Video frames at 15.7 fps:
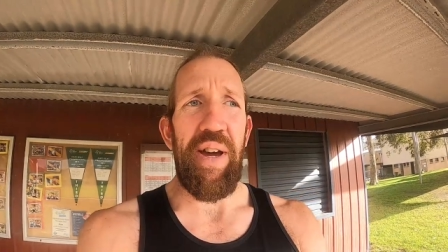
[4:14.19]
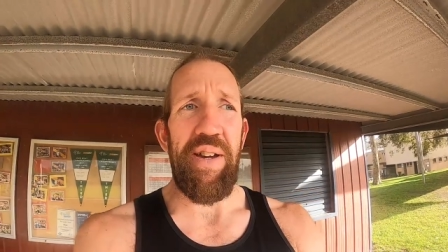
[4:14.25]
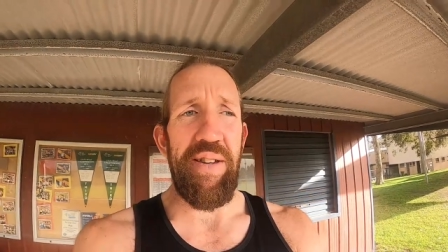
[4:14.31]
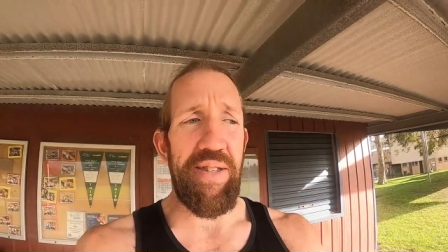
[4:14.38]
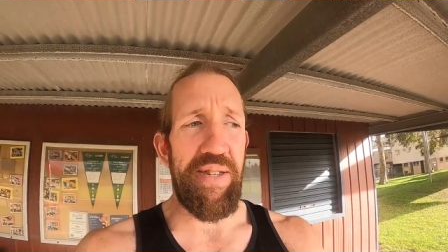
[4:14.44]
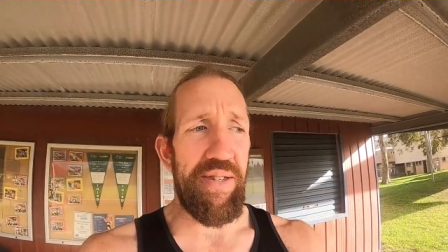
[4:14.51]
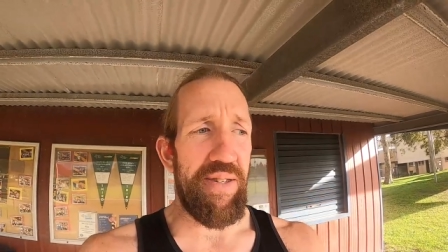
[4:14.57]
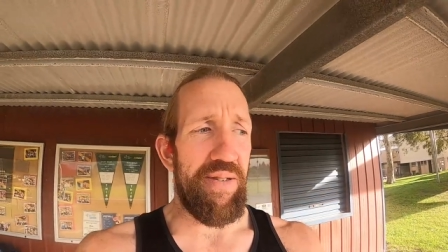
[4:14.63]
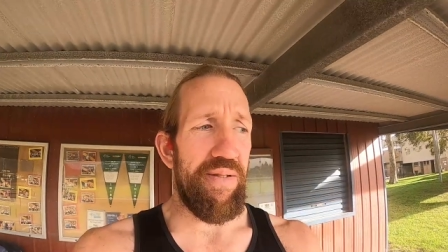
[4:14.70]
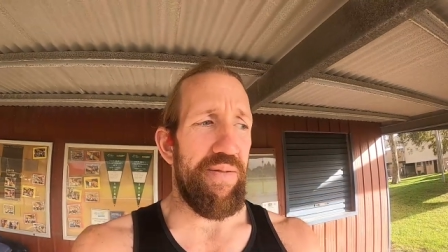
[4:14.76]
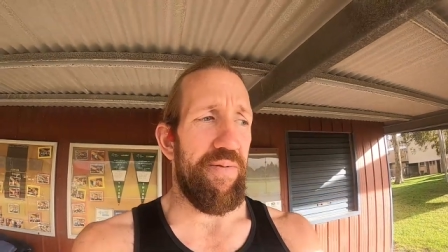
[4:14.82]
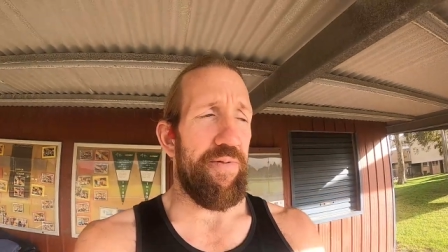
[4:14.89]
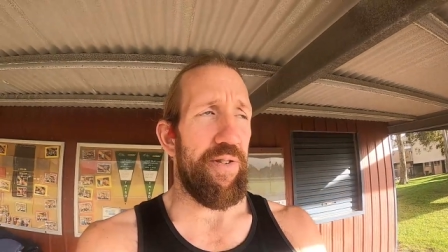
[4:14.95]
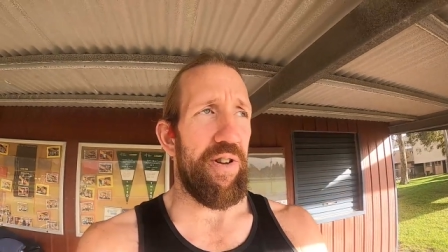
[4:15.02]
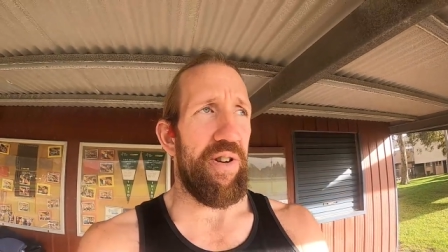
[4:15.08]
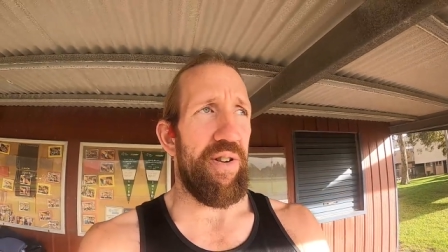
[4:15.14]
pace
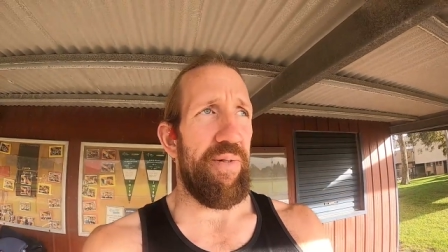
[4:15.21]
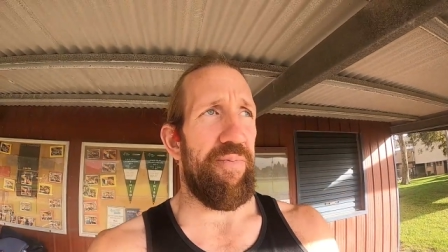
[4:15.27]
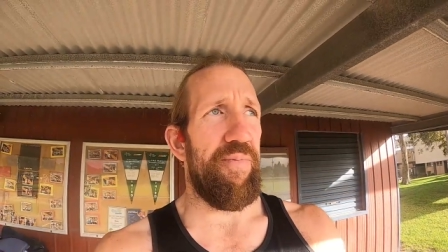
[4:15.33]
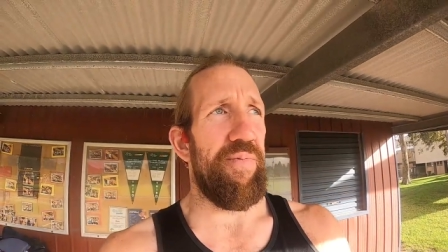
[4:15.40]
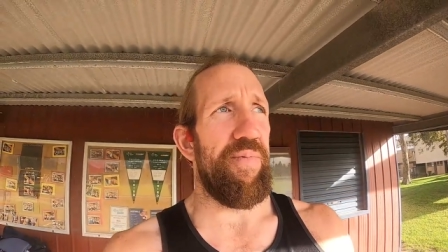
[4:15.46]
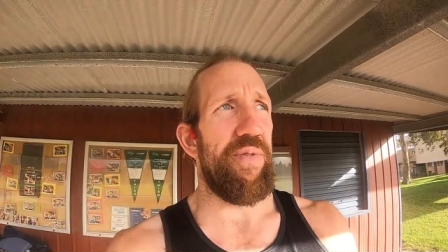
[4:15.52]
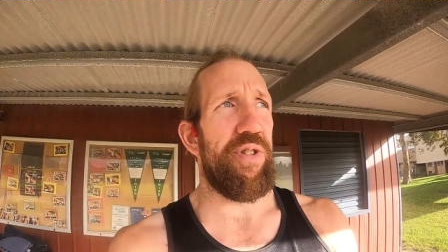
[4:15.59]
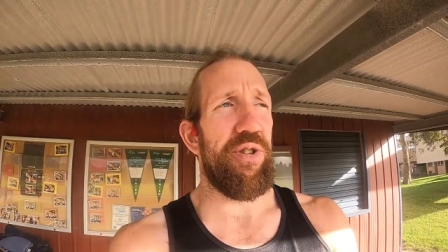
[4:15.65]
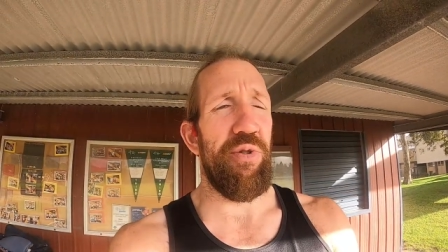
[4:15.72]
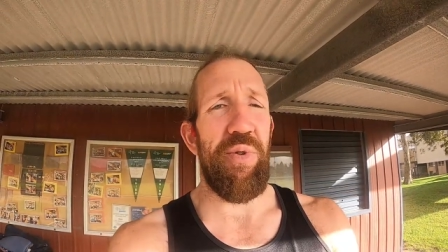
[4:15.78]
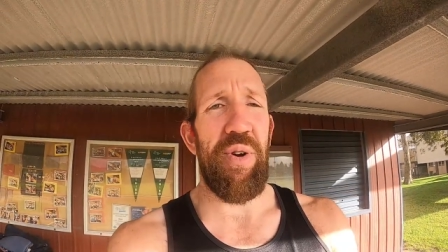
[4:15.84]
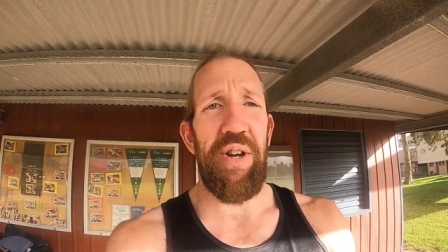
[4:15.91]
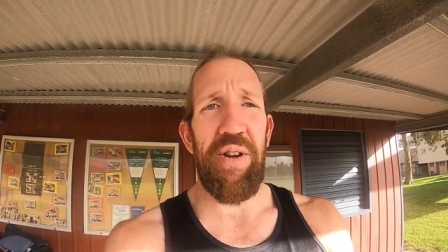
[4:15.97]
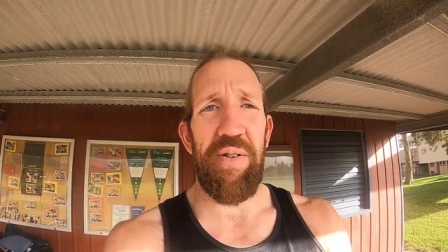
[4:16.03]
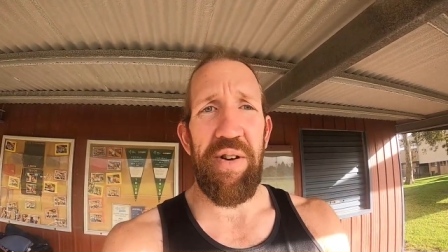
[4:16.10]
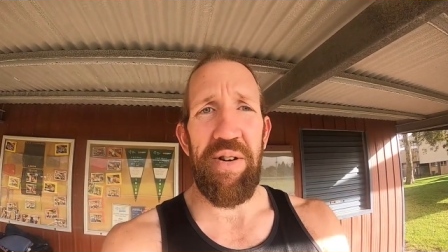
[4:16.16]
for
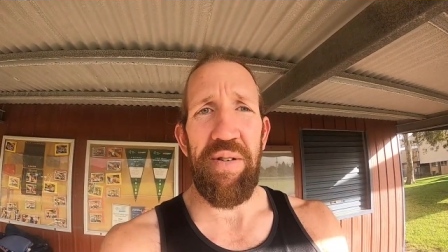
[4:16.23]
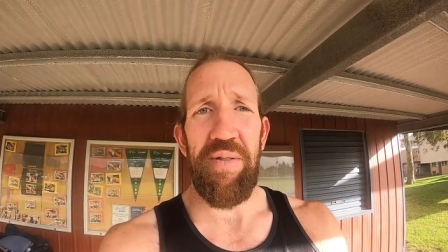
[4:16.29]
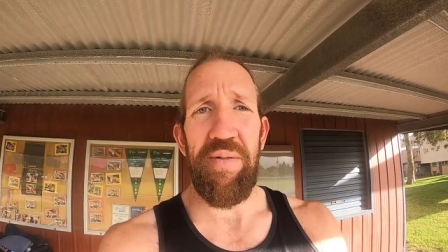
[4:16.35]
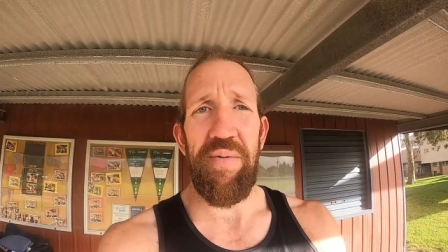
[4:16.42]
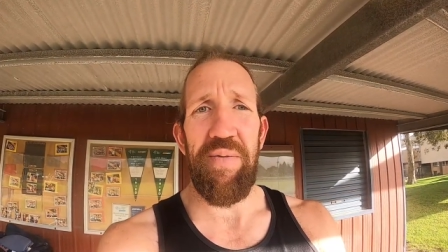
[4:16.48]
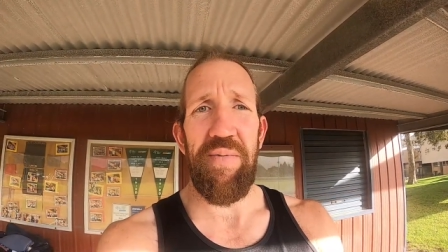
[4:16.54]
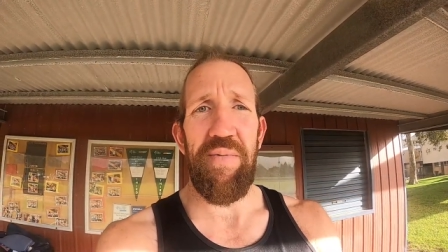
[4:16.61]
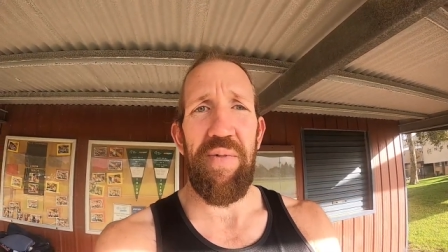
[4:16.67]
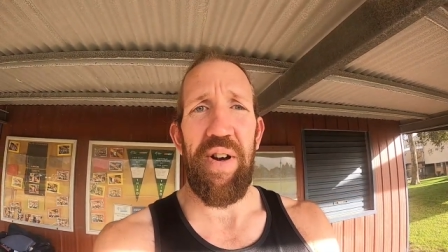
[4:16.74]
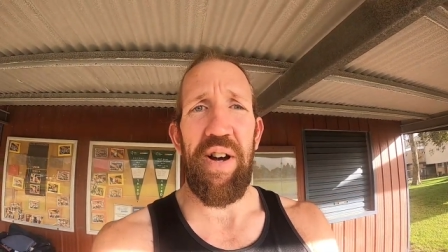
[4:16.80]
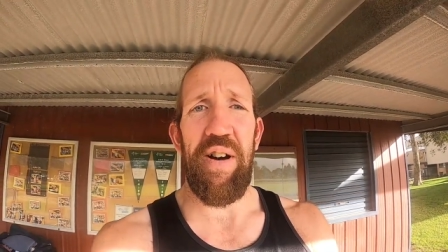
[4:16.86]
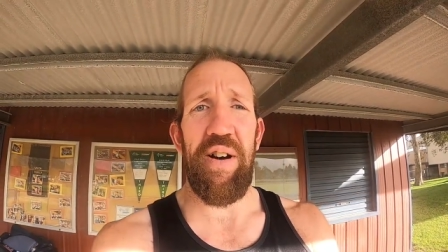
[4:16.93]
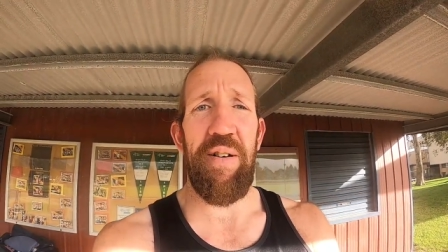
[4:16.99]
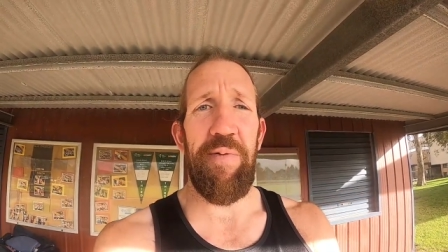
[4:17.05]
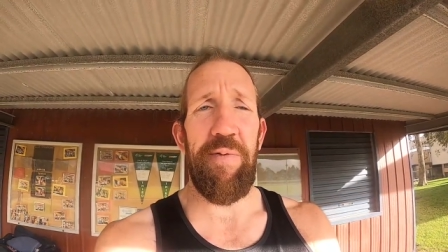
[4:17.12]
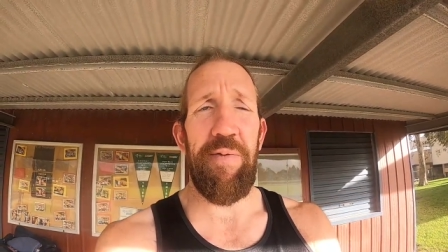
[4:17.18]
2:30
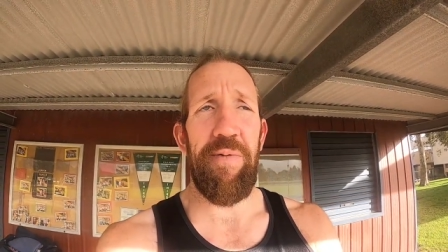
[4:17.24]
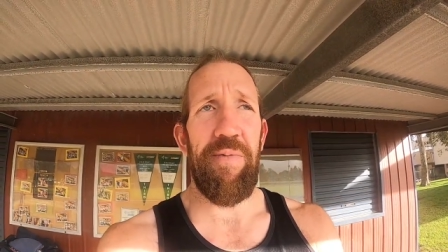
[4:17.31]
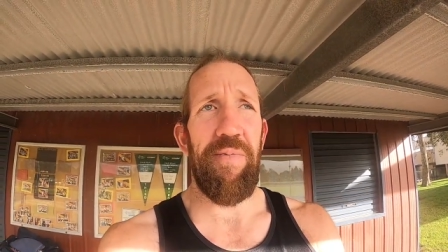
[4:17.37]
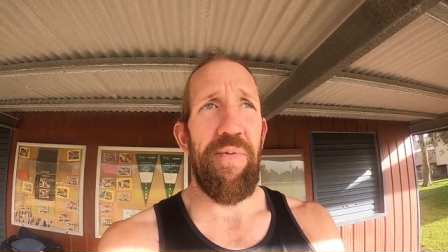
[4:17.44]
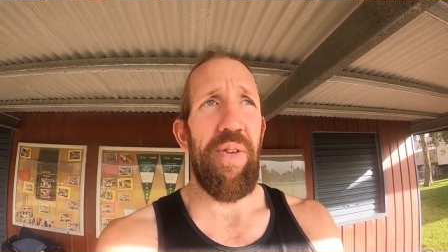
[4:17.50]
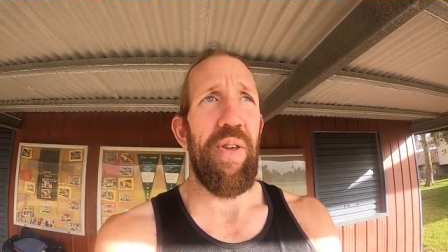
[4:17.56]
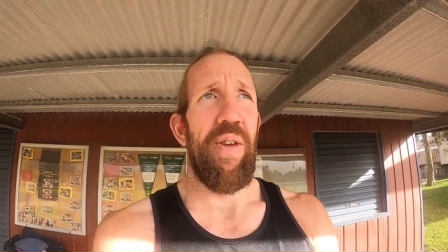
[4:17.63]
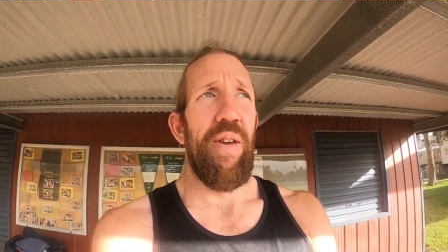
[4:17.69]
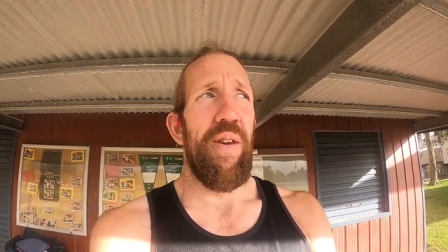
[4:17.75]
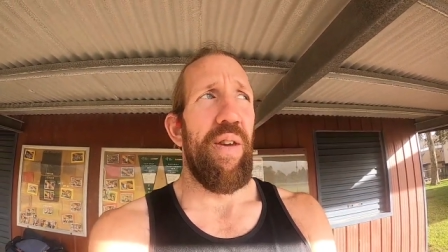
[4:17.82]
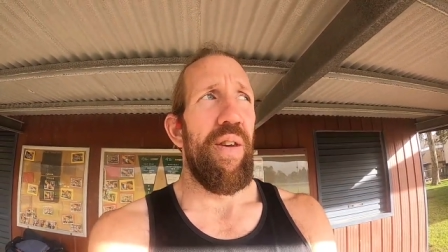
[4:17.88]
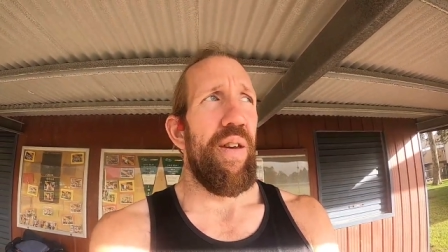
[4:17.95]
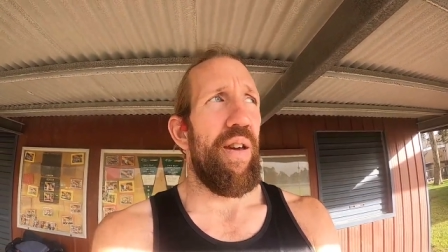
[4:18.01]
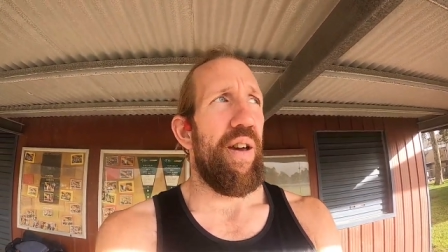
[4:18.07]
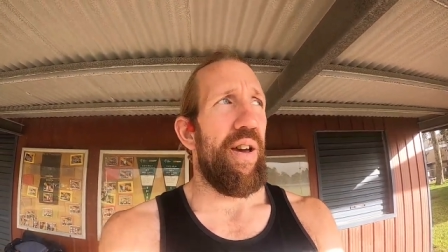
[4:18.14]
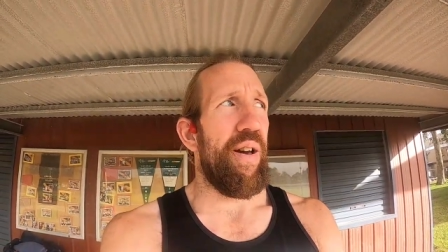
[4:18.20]

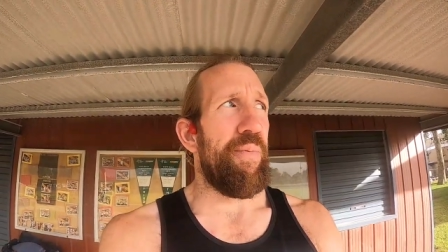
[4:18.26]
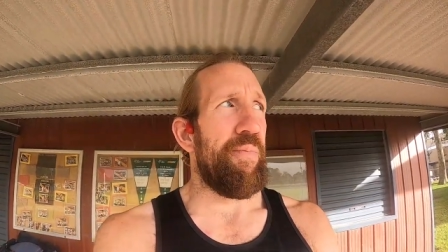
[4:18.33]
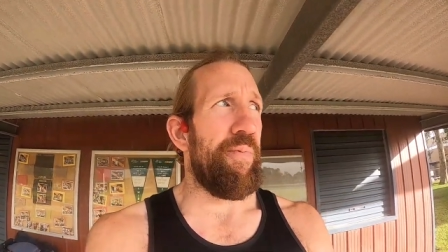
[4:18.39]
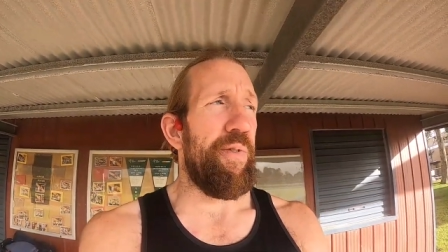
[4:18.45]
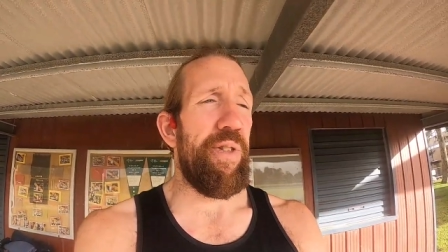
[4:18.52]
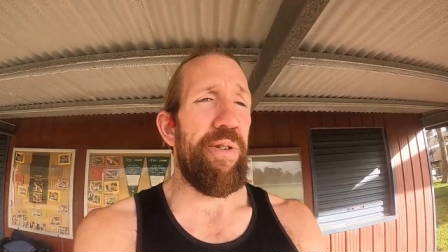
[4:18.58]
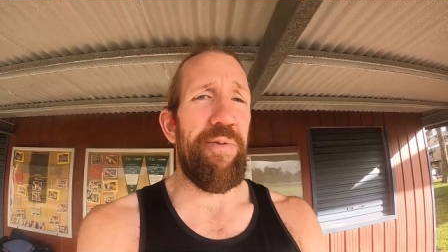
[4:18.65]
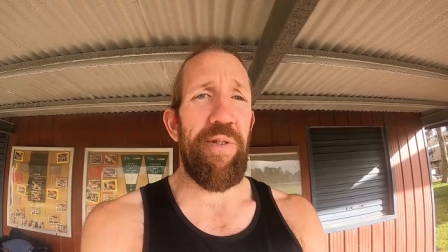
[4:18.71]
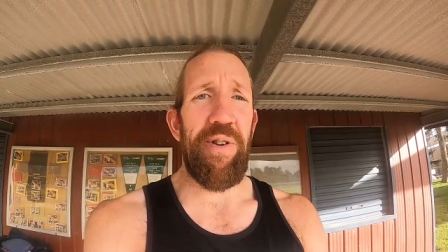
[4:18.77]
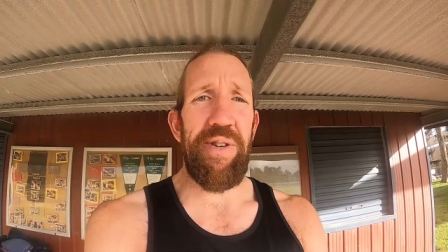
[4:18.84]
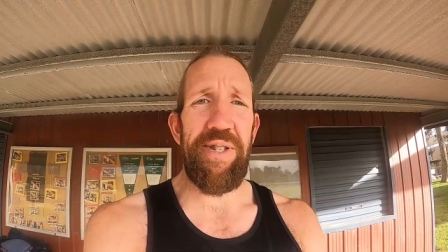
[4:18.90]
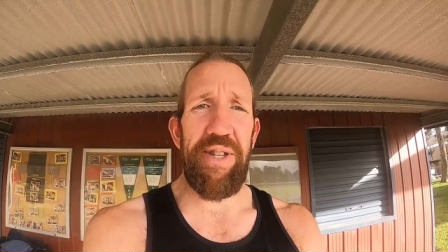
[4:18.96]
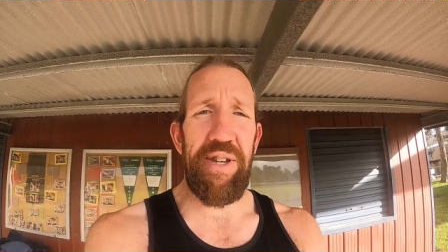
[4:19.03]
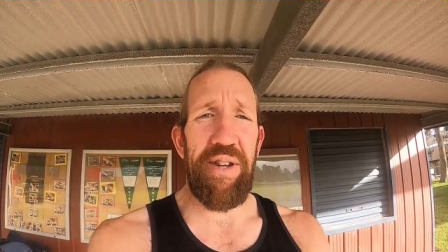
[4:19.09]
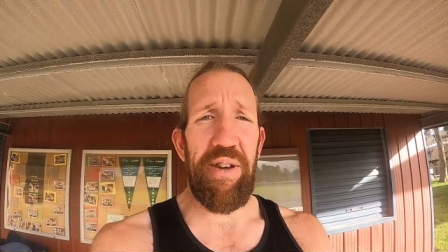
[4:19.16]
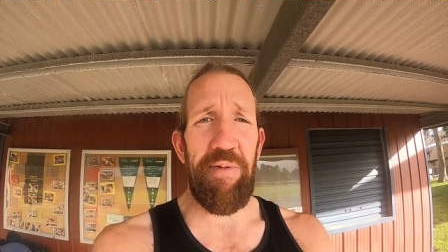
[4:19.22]
for the
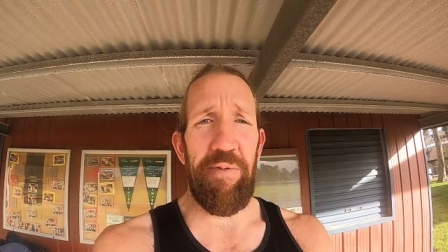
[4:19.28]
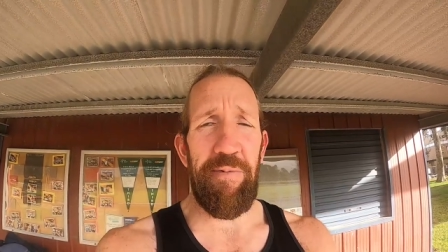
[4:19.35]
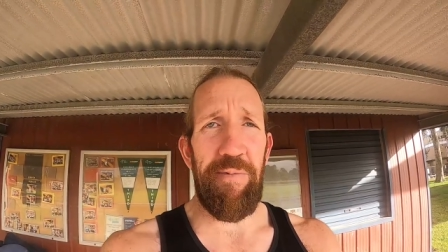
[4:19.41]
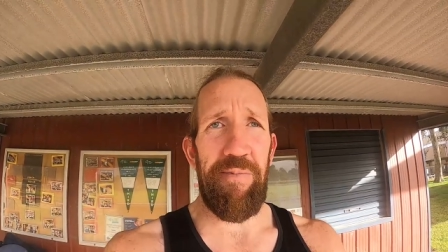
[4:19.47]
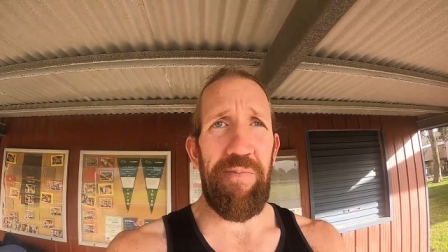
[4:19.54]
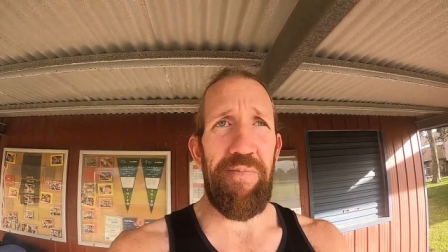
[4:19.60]
first half,